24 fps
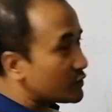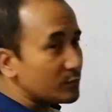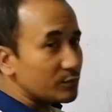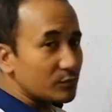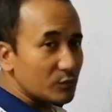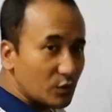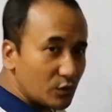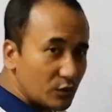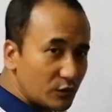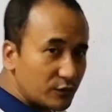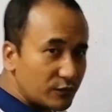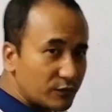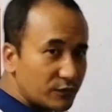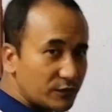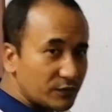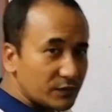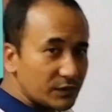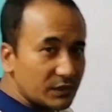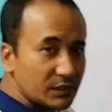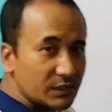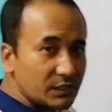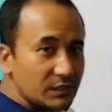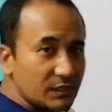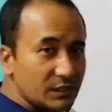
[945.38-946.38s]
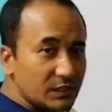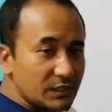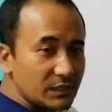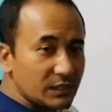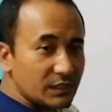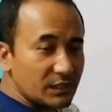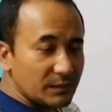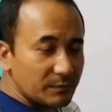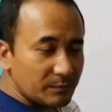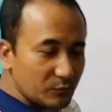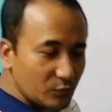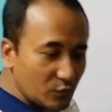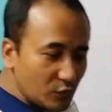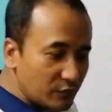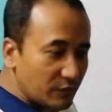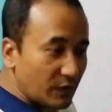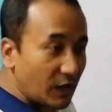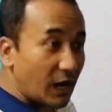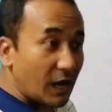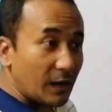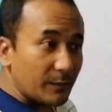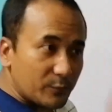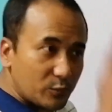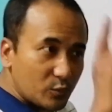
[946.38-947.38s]
move
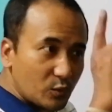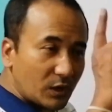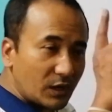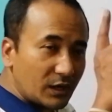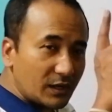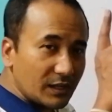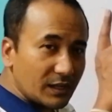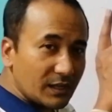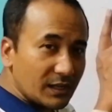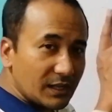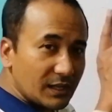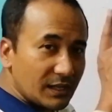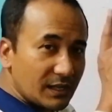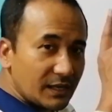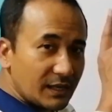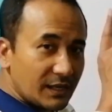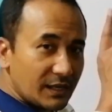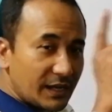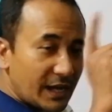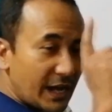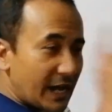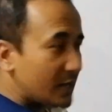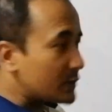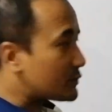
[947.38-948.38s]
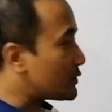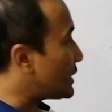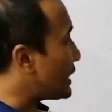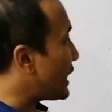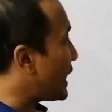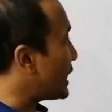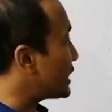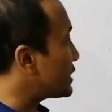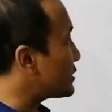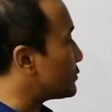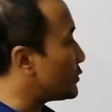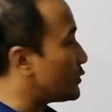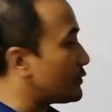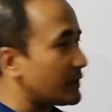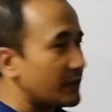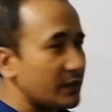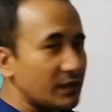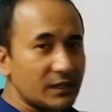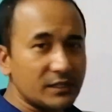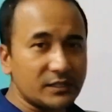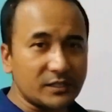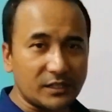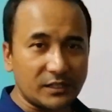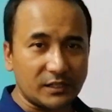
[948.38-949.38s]
upward as well as moving in
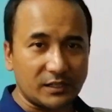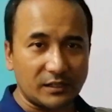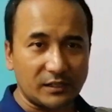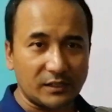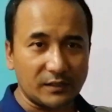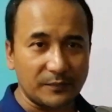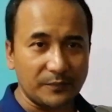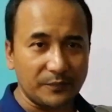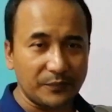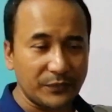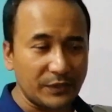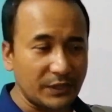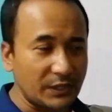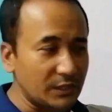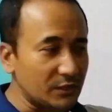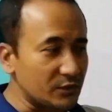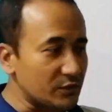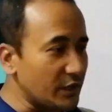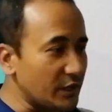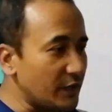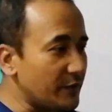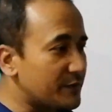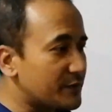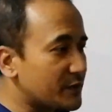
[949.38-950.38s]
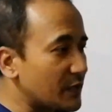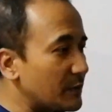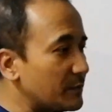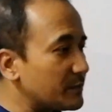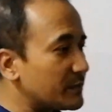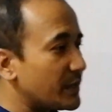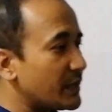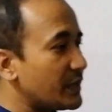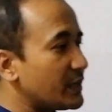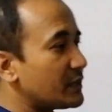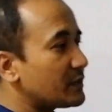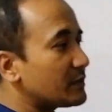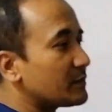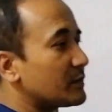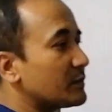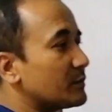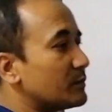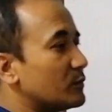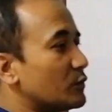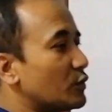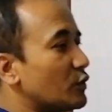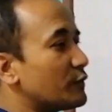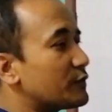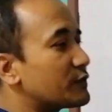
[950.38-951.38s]
a circle. So if something
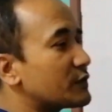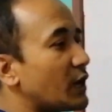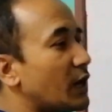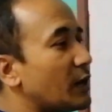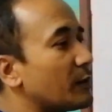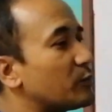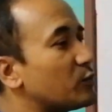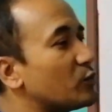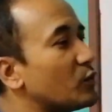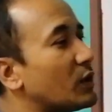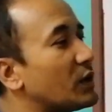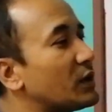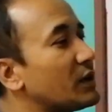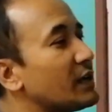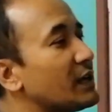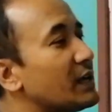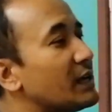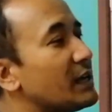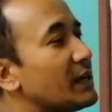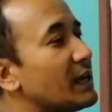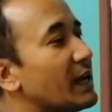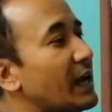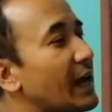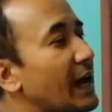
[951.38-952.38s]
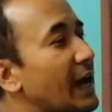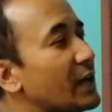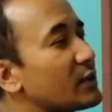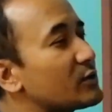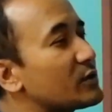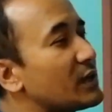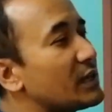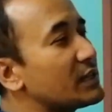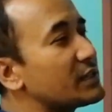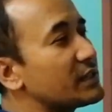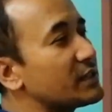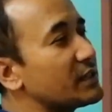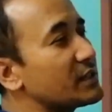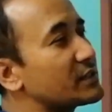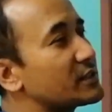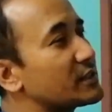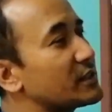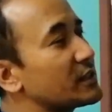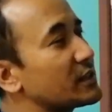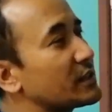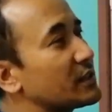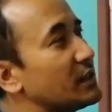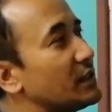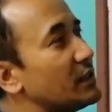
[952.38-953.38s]
moves upward as well as in a
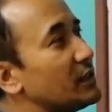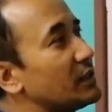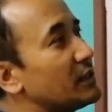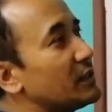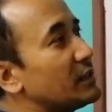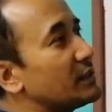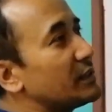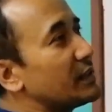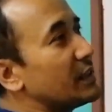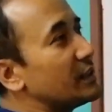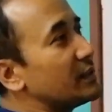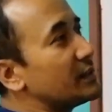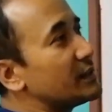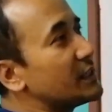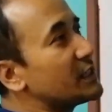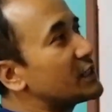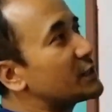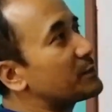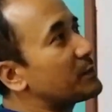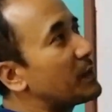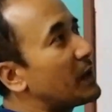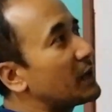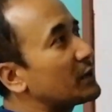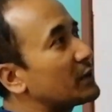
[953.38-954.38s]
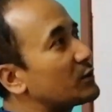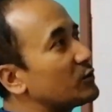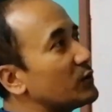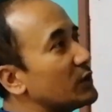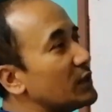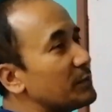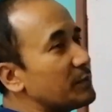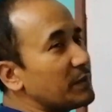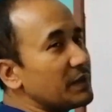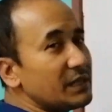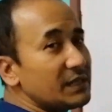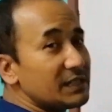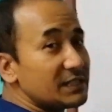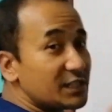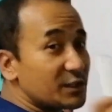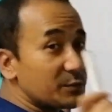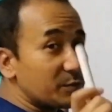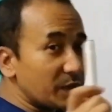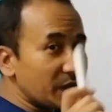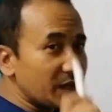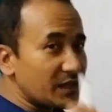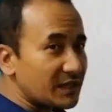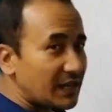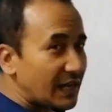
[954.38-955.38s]
circle, then this path will be
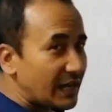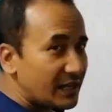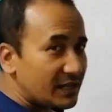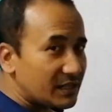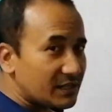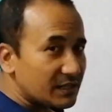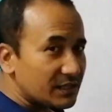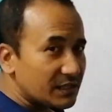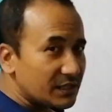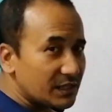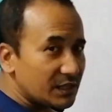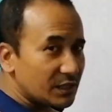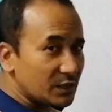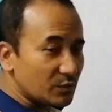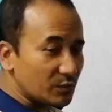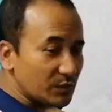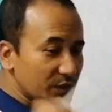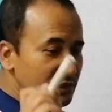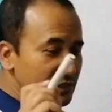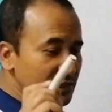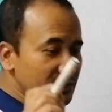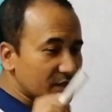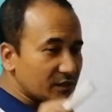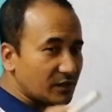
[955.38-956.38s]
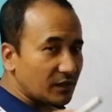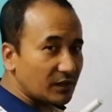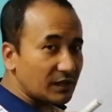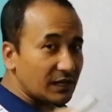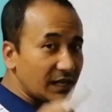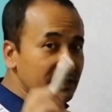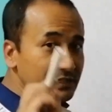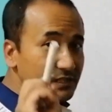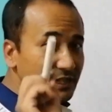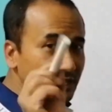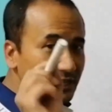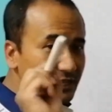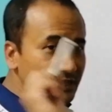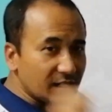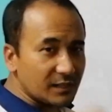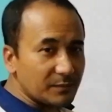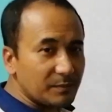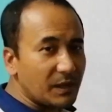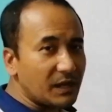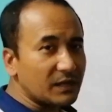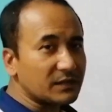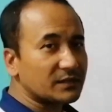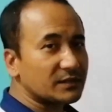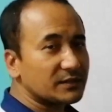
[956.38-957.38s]
spring-like, which is called as helical
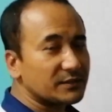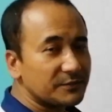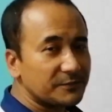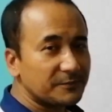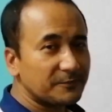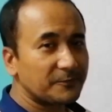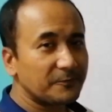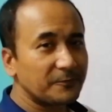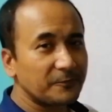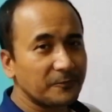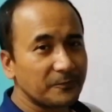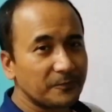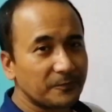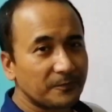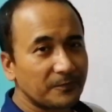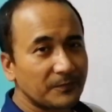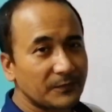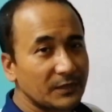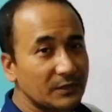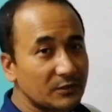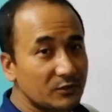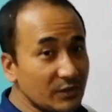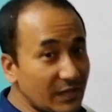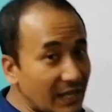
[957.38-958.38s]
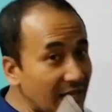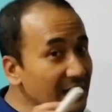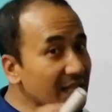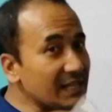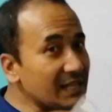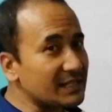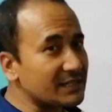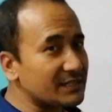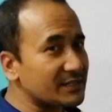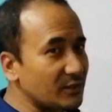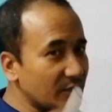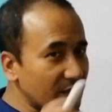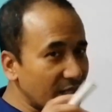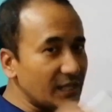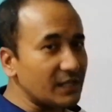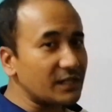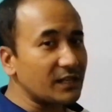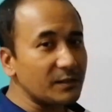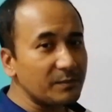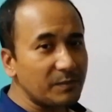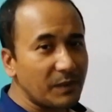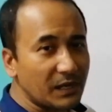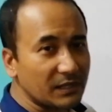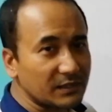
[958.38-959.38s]
path. So helix or
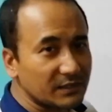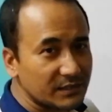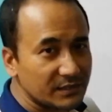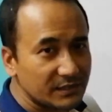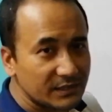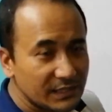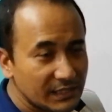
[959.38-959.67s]
helical path,